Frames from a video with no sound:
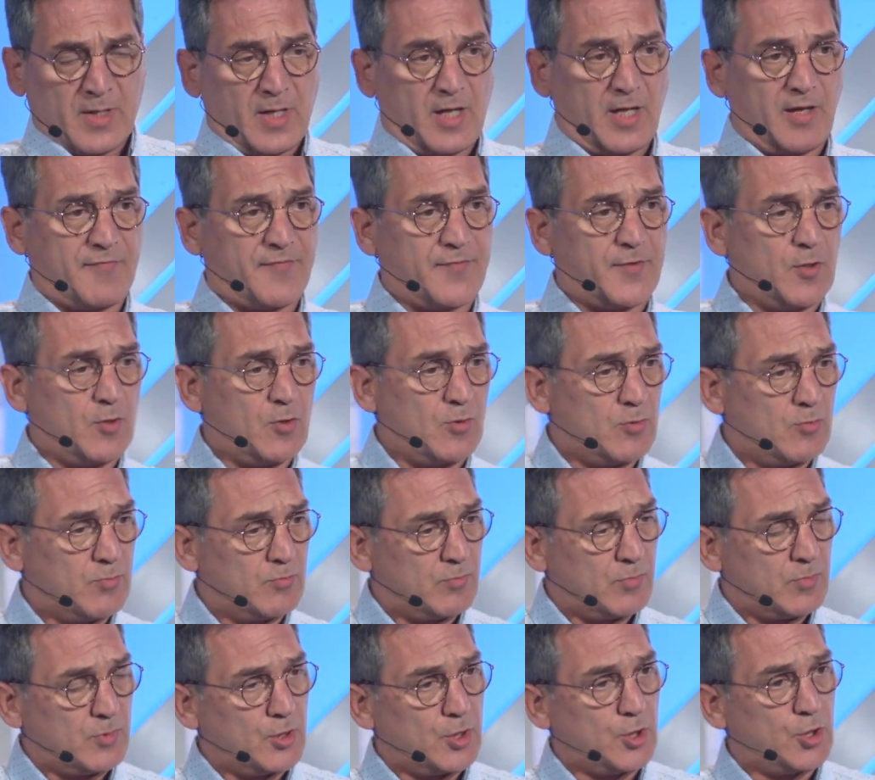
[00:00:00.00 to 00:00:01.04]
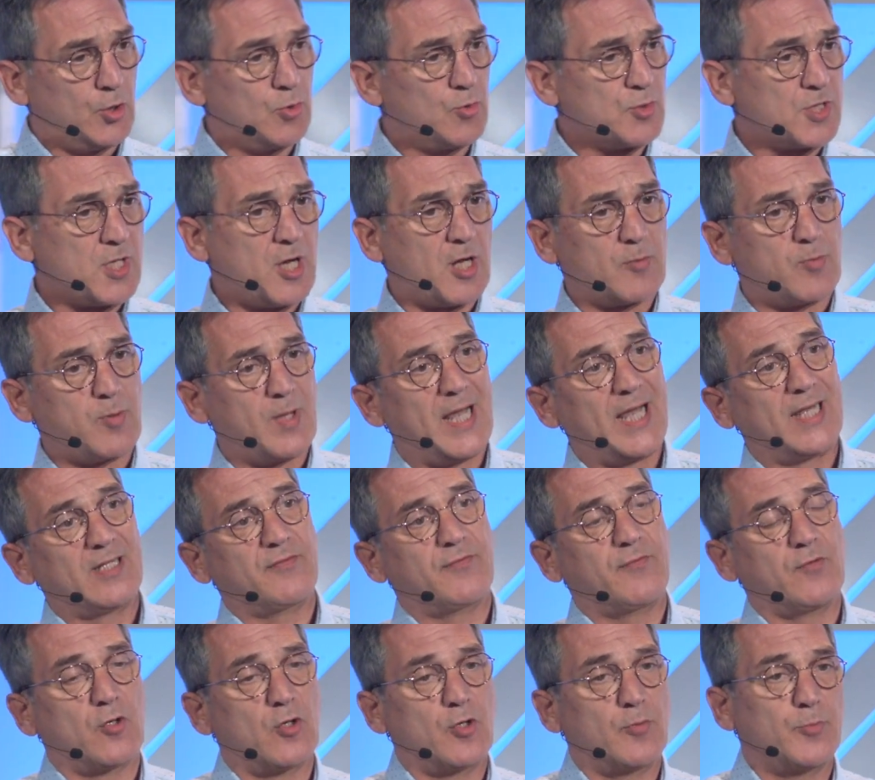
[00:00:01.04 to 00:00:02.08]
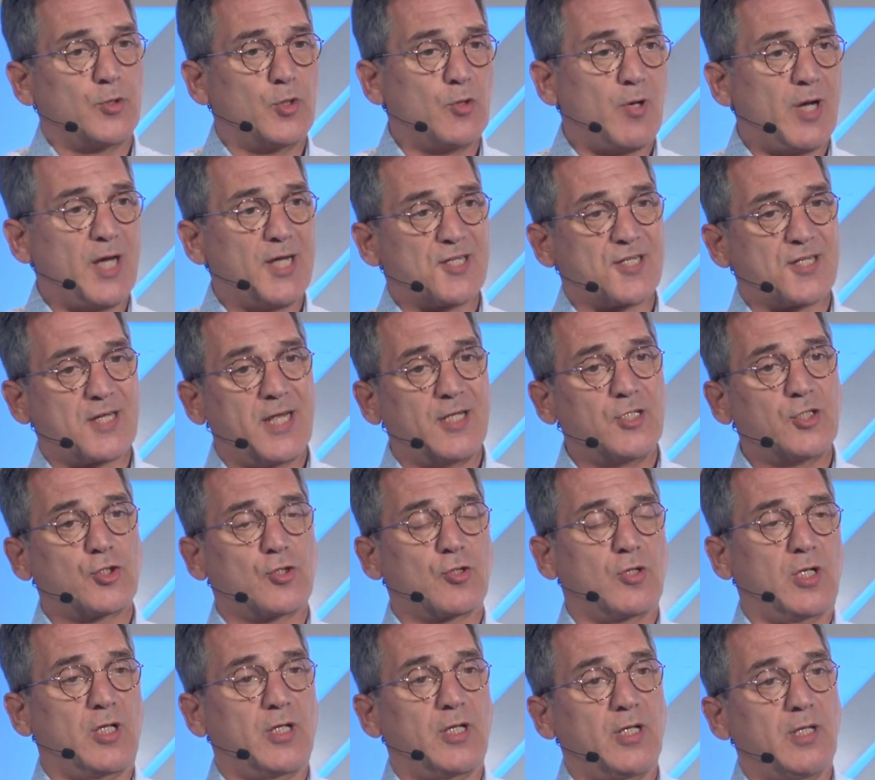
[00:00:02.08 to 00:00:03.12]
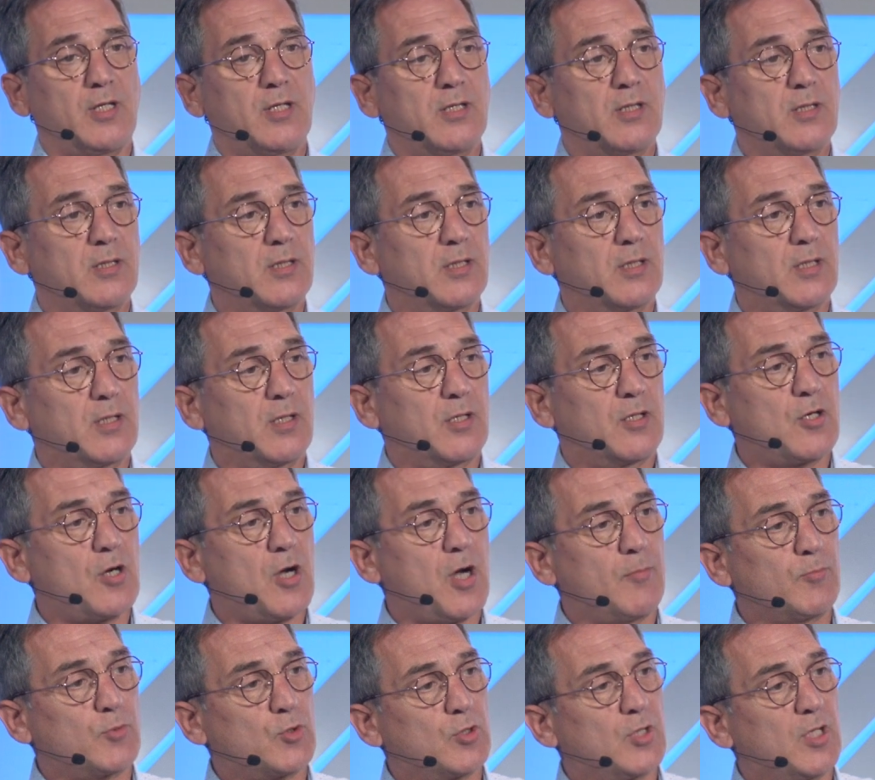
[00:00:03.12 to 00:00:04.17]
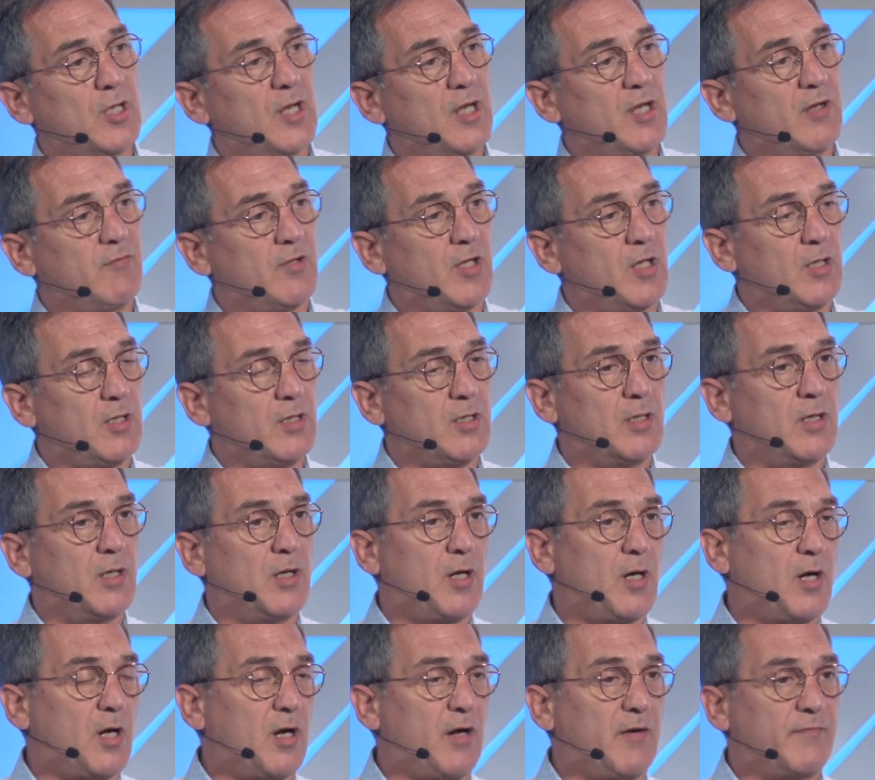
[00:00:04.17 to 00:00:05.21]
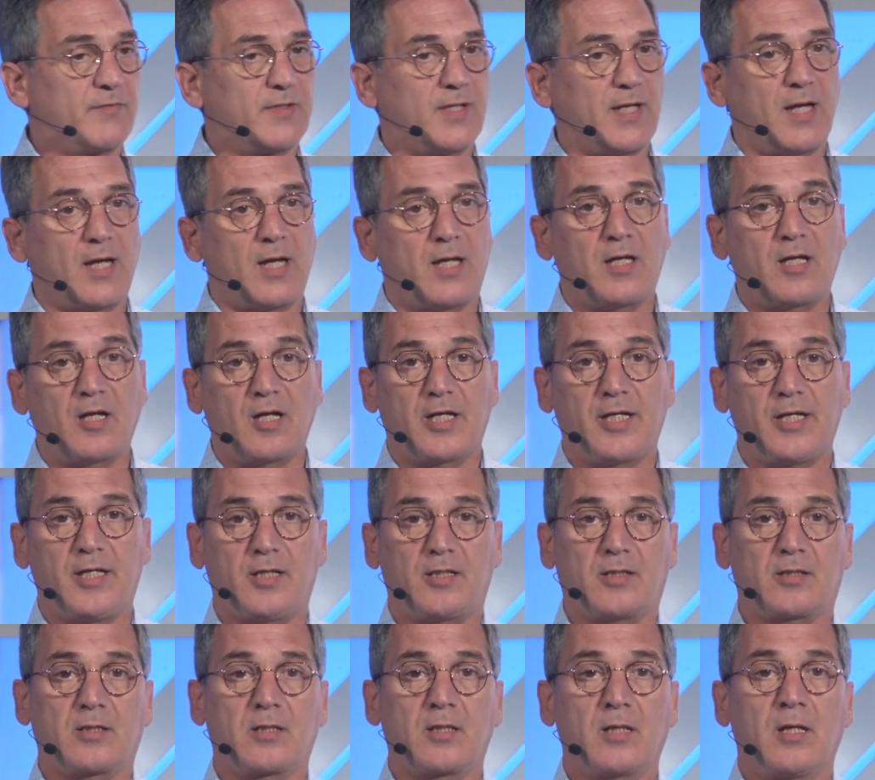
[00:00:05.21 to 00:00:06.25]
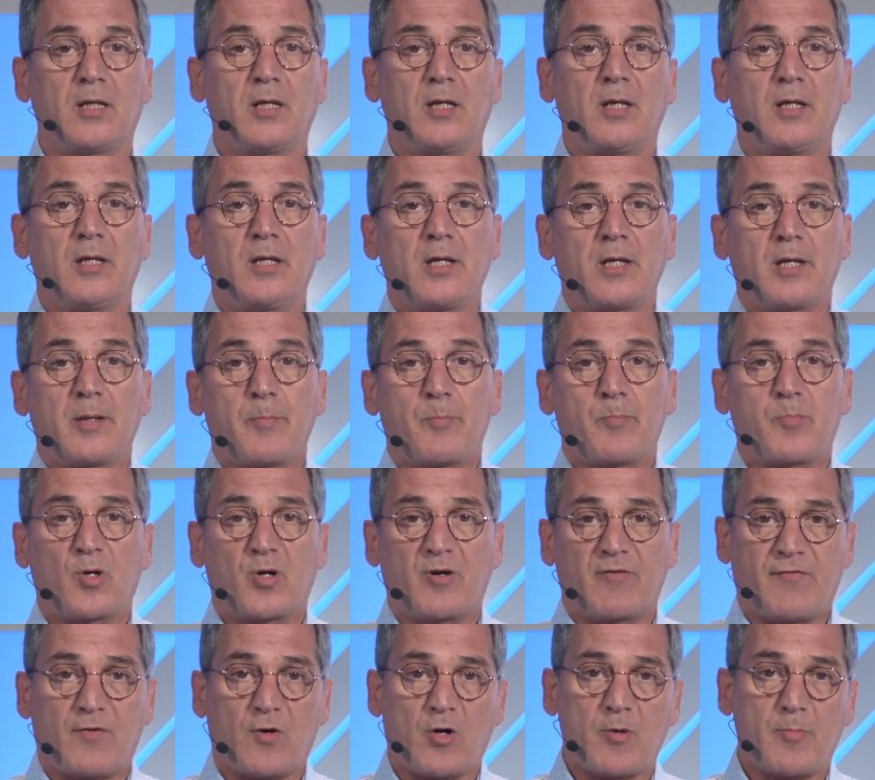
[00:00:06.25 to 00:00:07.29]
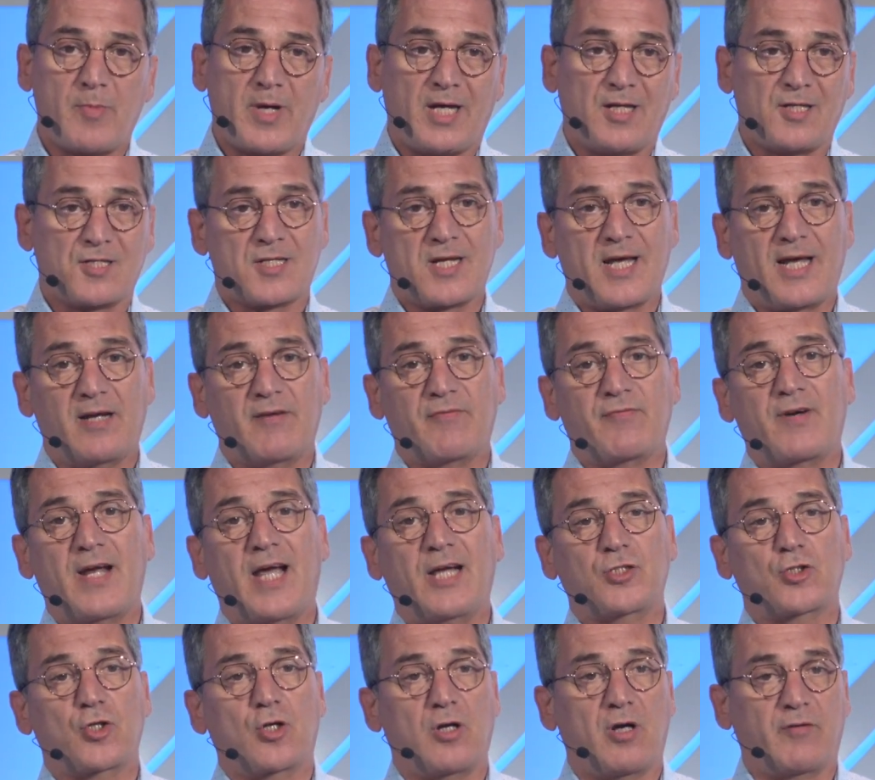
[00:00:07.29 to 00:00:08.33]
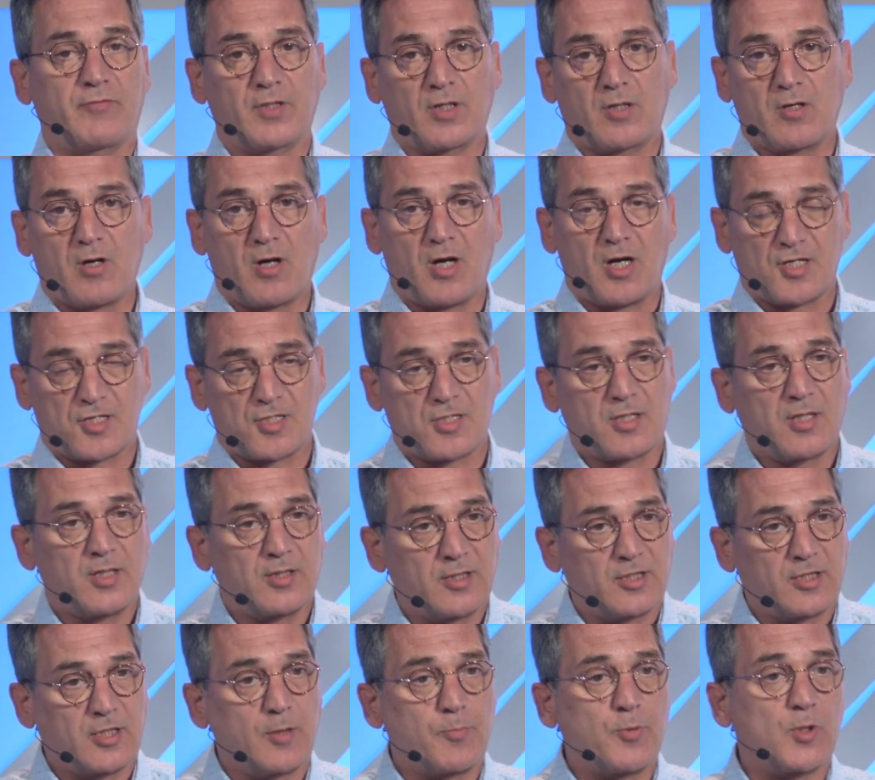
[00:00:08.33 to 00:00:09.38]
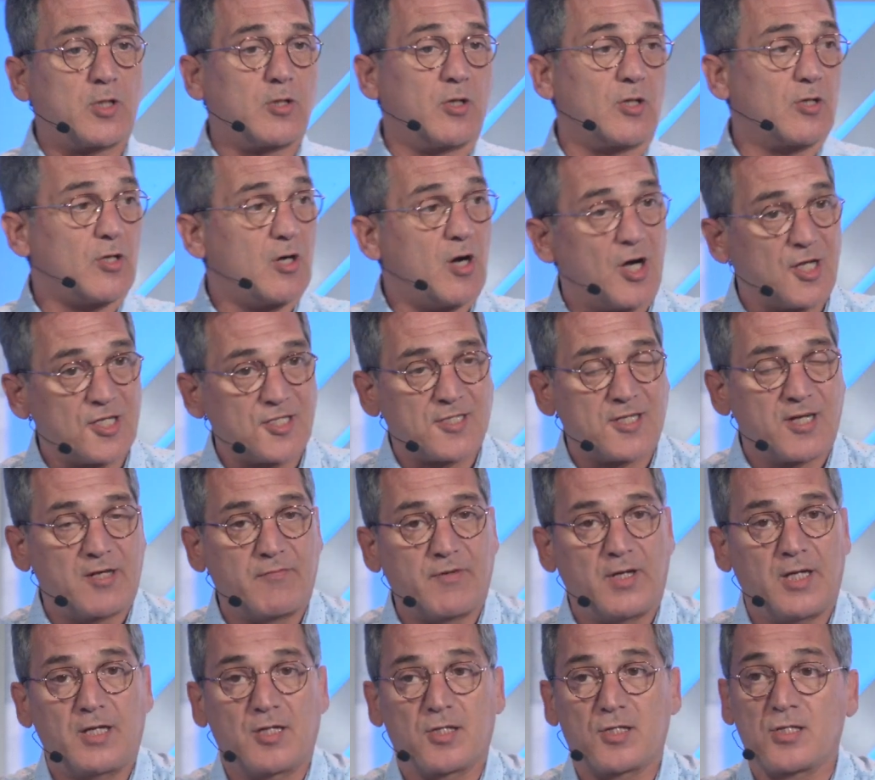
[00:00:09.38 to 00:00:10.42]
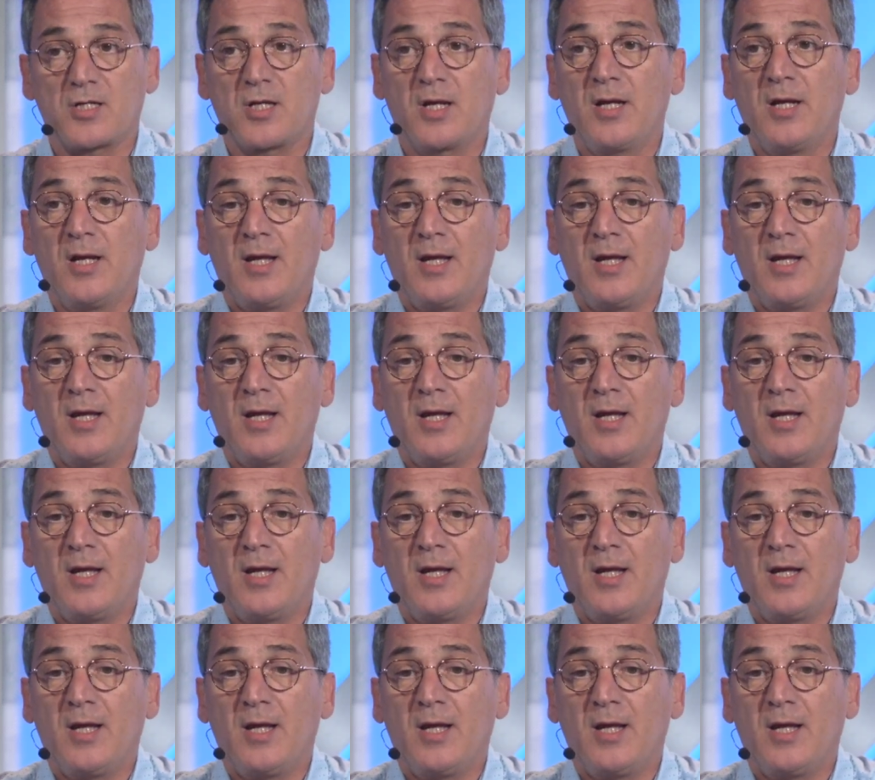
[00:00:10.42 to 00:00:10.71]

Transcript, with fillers: if you use our platform, you essentially come to the level of the elite performance at a fraction of the cost. The typical cost savings